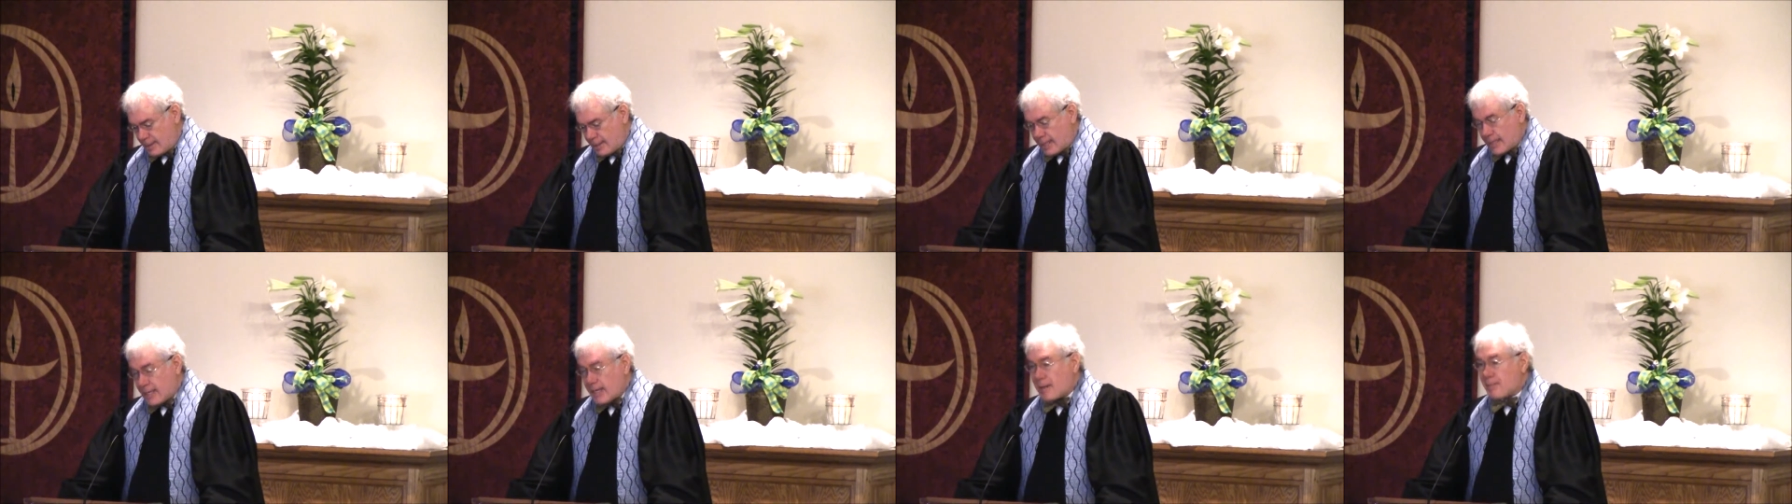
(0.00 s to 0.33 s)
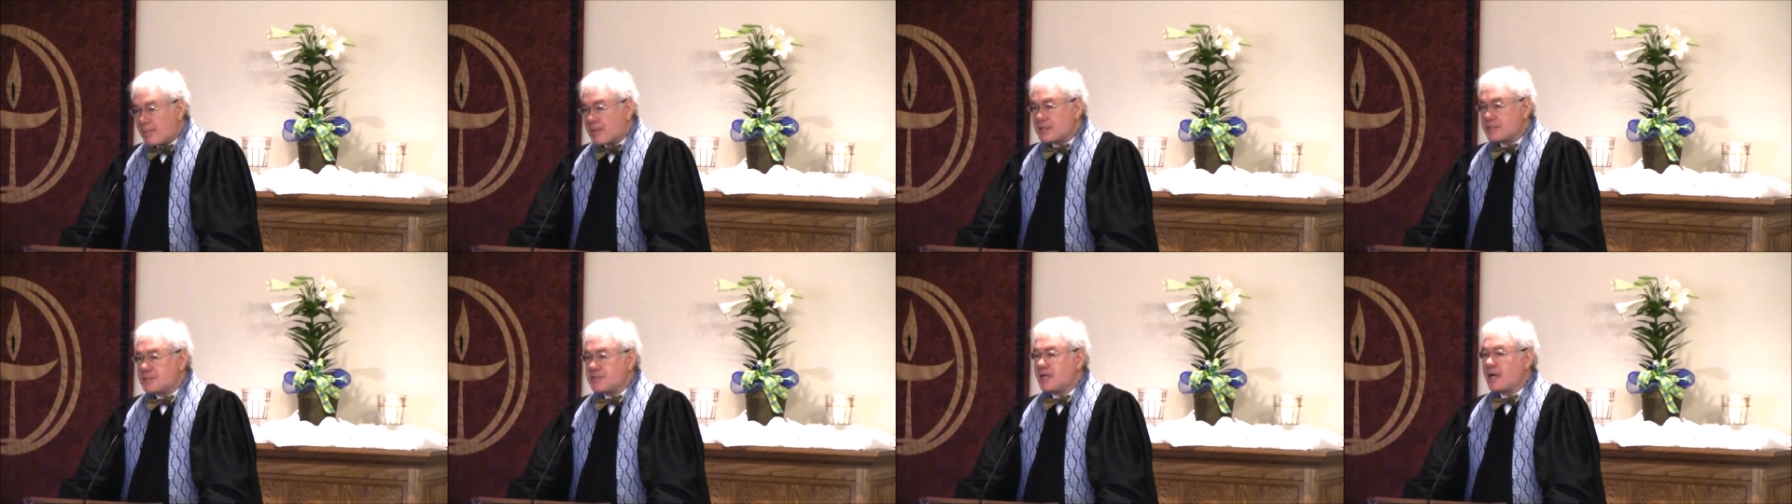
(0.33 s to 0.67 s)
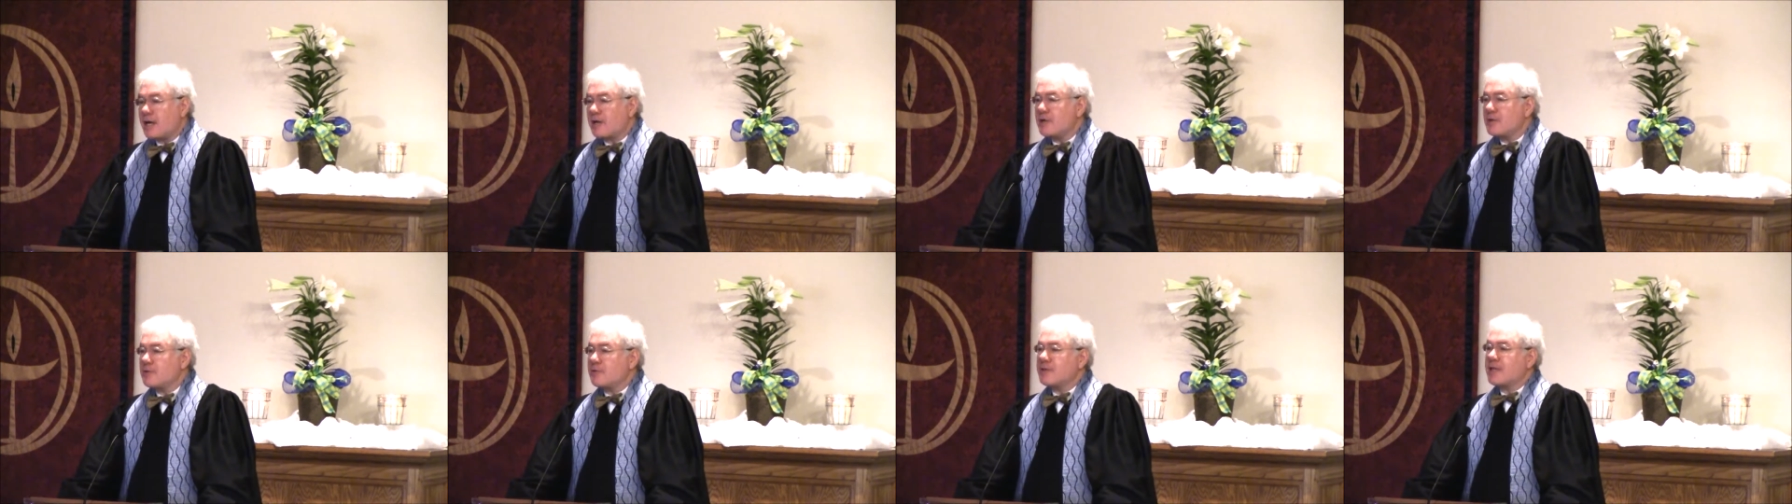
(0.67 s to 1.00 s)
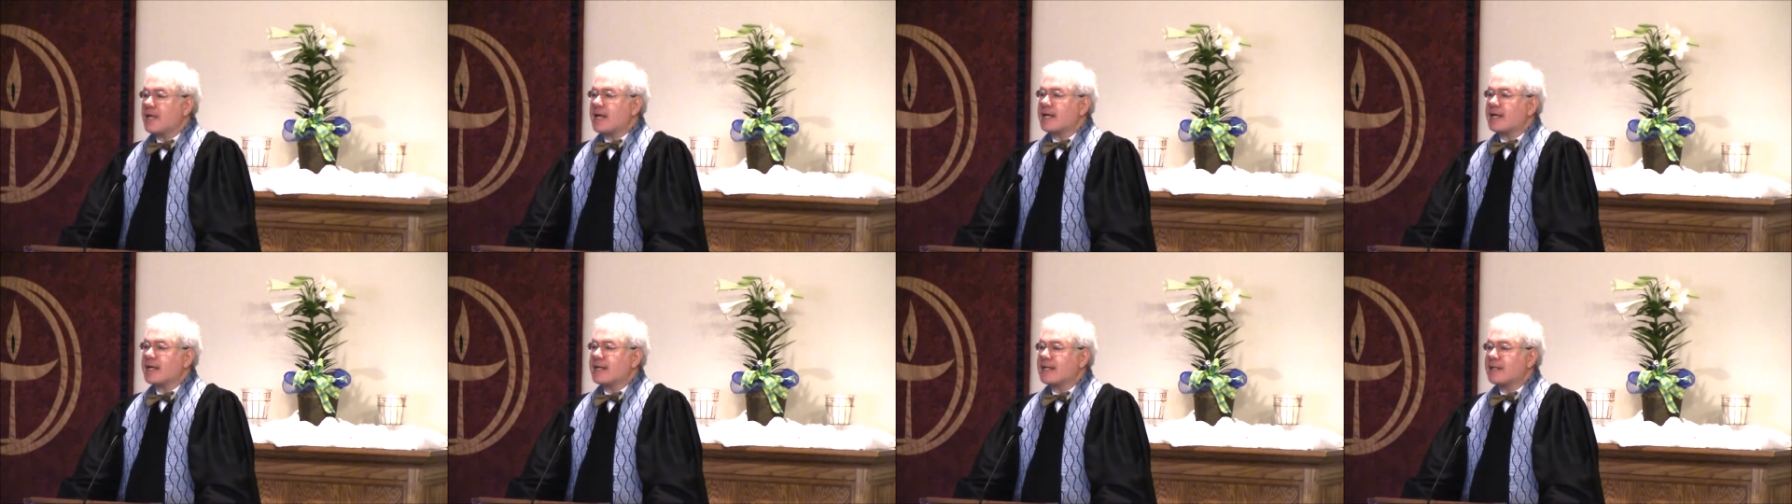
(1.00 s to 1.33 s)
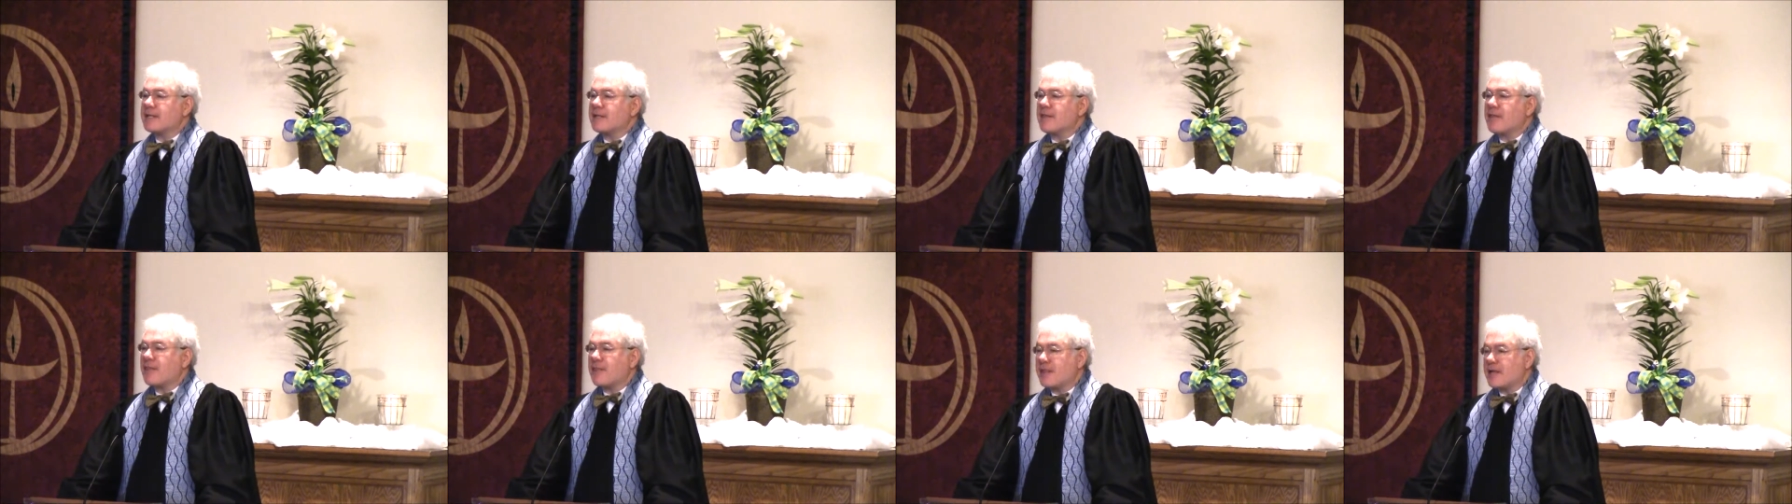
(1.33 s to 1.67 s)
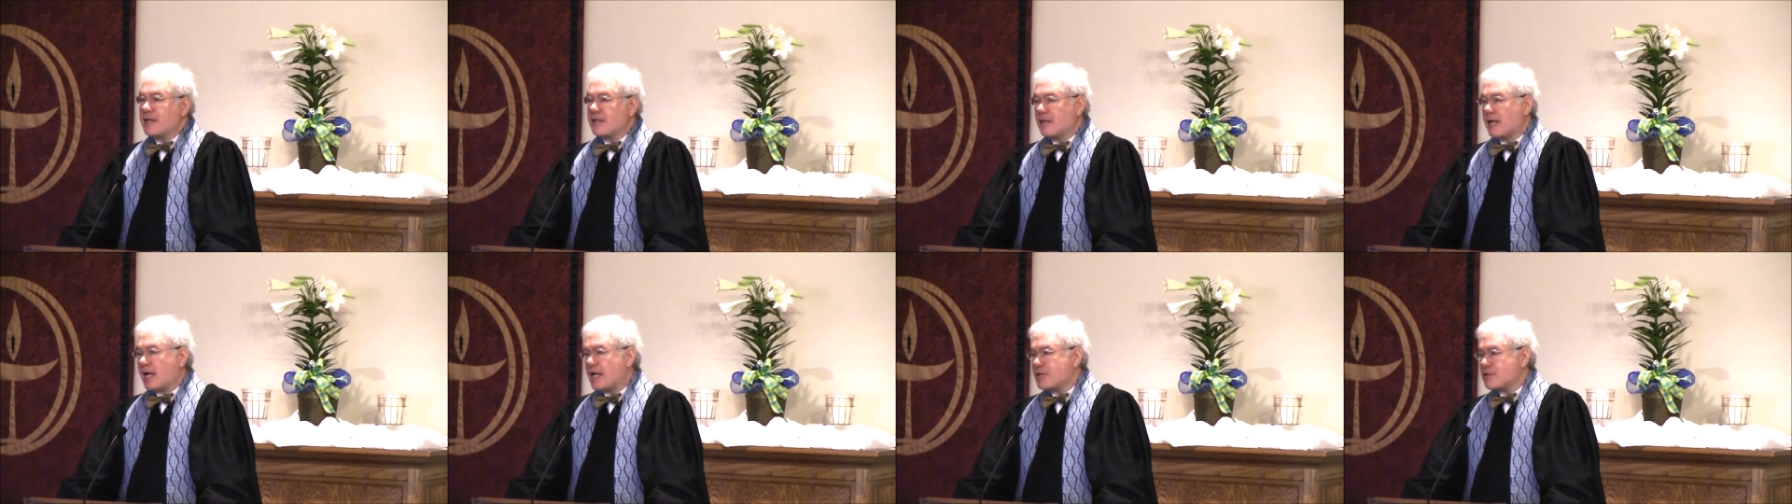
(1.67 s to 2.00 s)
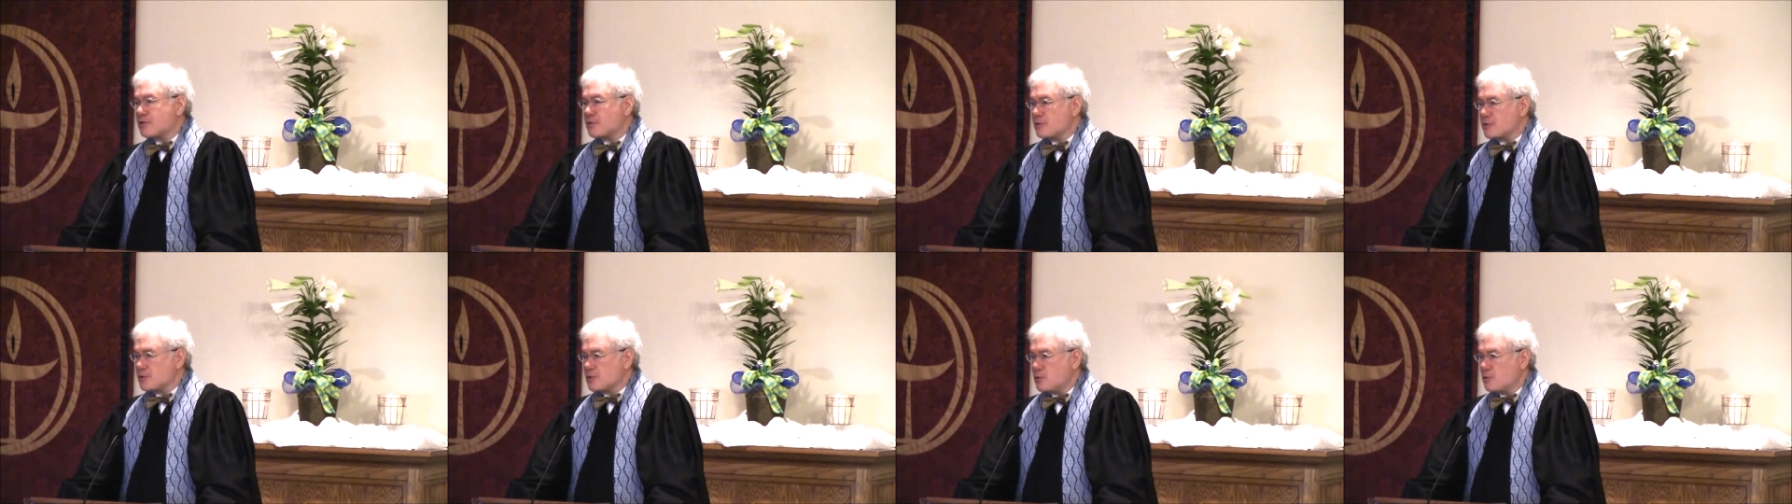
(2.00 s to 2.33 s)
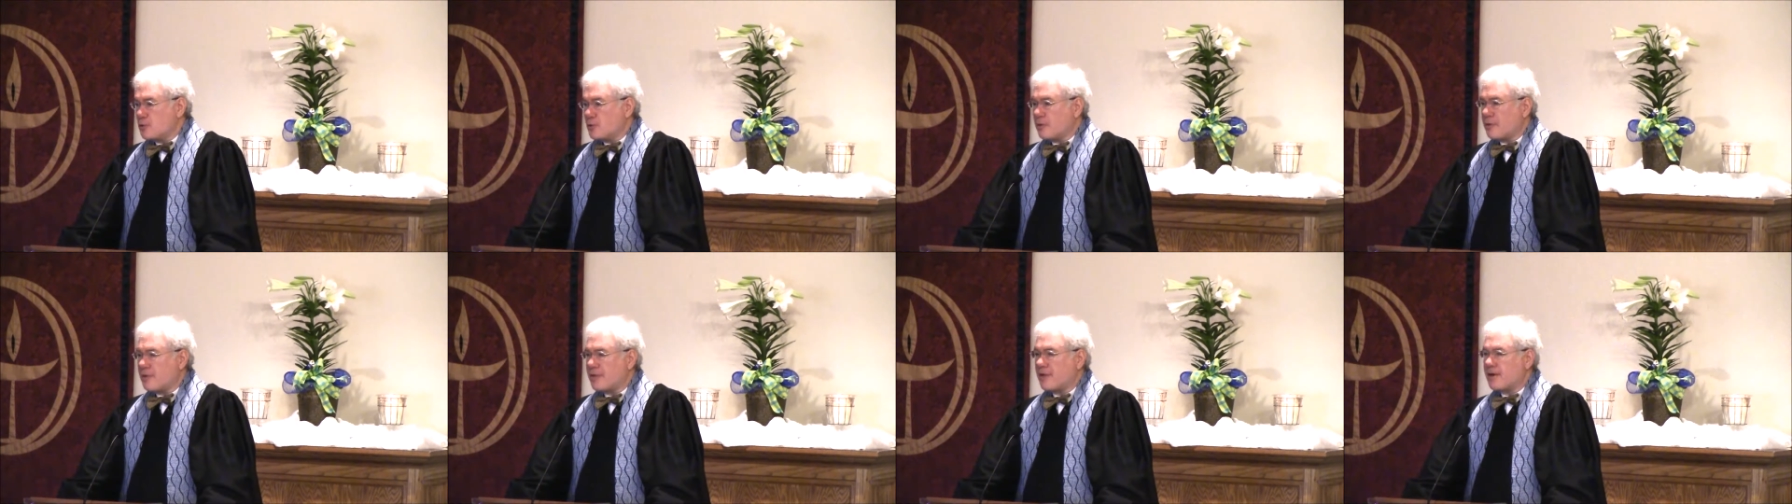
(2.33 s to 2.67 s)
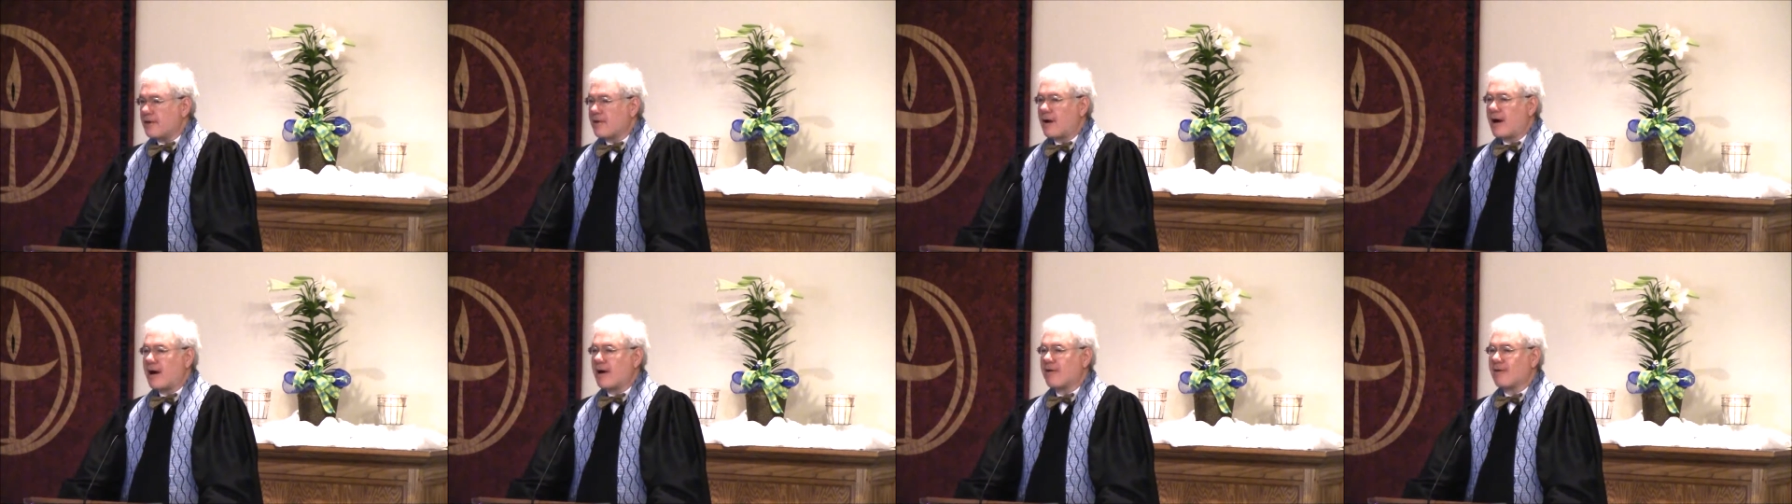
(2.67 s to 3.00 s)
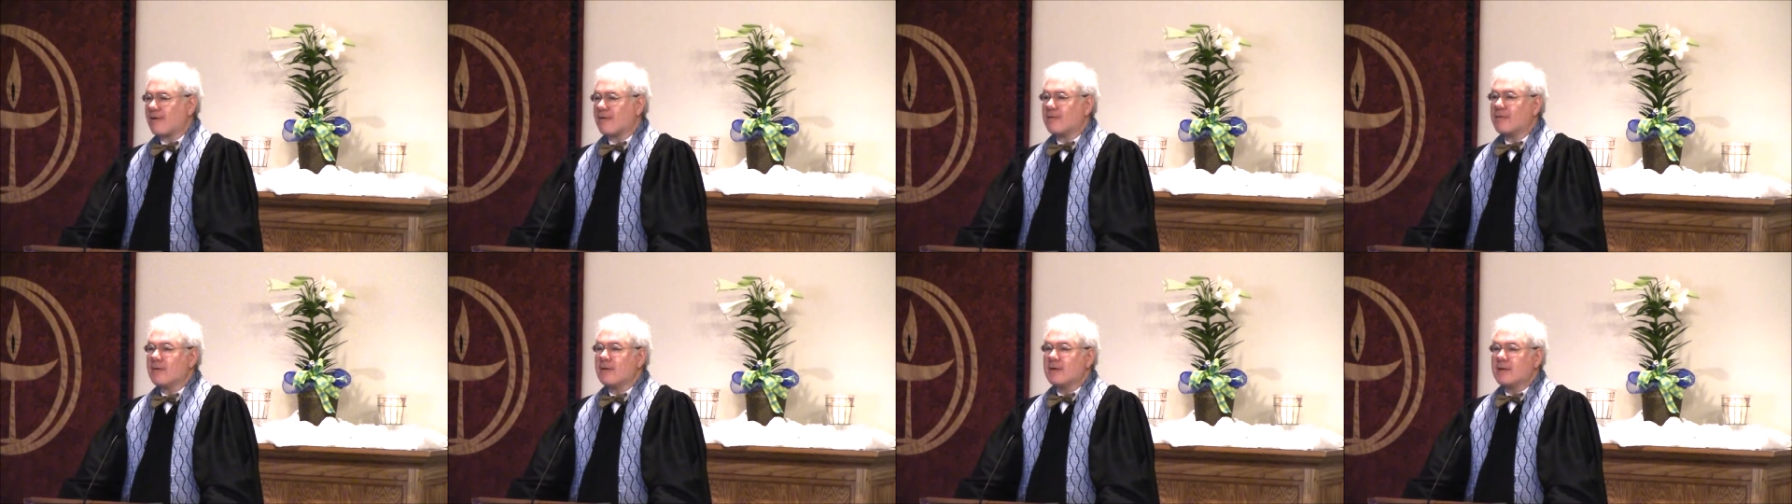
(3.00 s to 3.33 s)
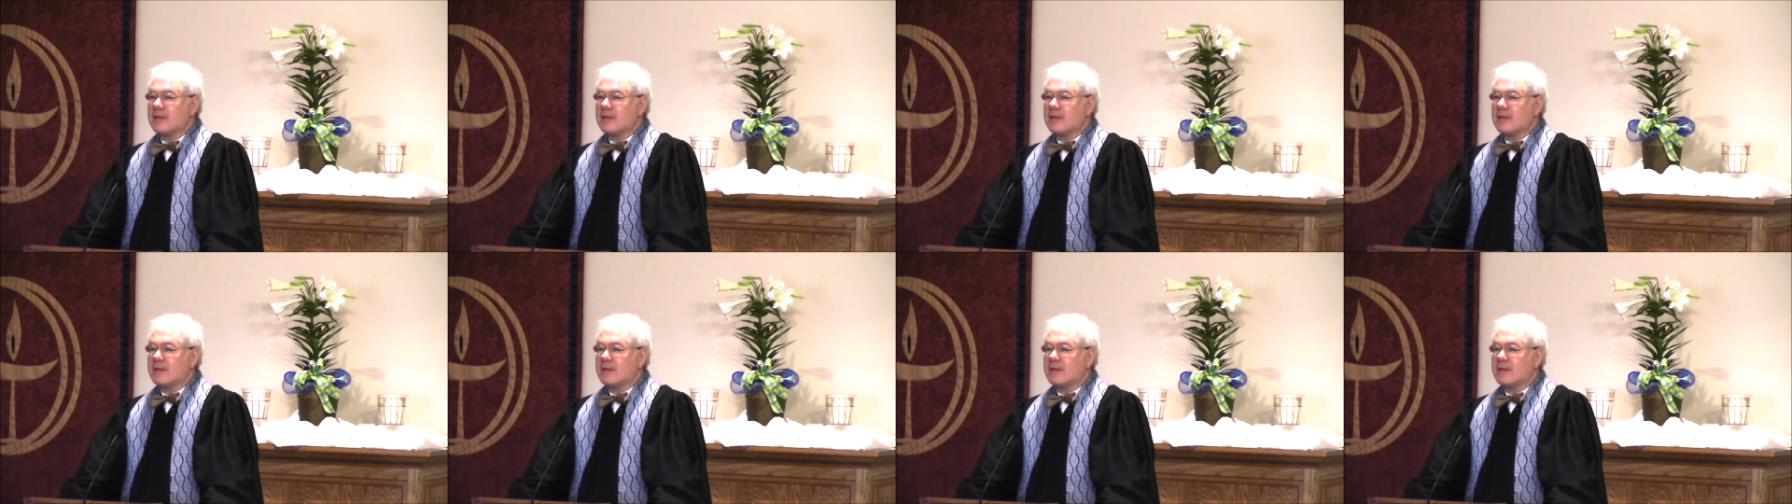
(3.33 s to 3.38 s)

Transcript: And I must tell you that in theological school, there are